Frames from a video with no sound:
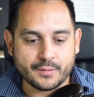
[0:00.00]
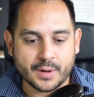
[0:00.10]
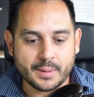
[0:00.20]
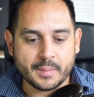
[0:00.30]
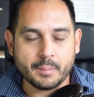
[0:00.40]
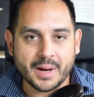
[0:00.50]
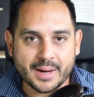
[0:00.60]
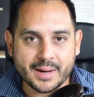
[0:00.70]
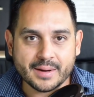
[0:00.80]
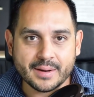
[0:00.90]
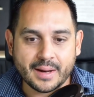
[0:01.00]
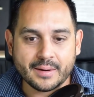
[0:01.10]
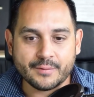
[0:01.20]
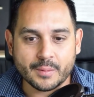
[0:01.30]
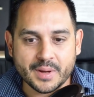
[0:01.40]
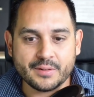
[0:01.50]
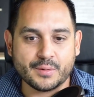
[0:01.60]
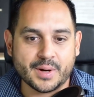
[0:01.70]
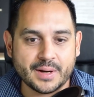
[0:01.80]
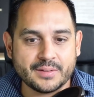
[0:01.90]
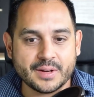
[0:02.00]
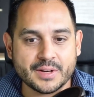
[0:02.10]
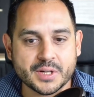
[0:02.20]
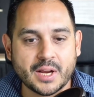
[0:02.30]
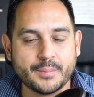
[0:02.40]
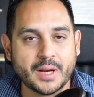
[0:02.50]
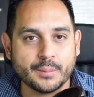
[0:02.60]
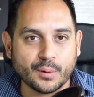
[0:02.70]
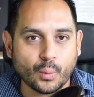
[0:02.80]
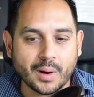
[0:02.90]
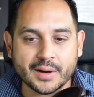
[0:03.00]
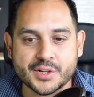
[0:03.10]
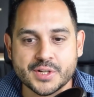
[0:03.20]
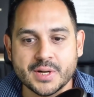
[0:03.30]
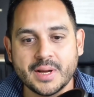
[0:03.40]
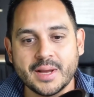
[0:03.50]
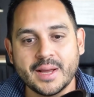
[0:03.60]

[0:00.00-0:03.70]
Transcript: from Mike and from his organization. I've been able to watch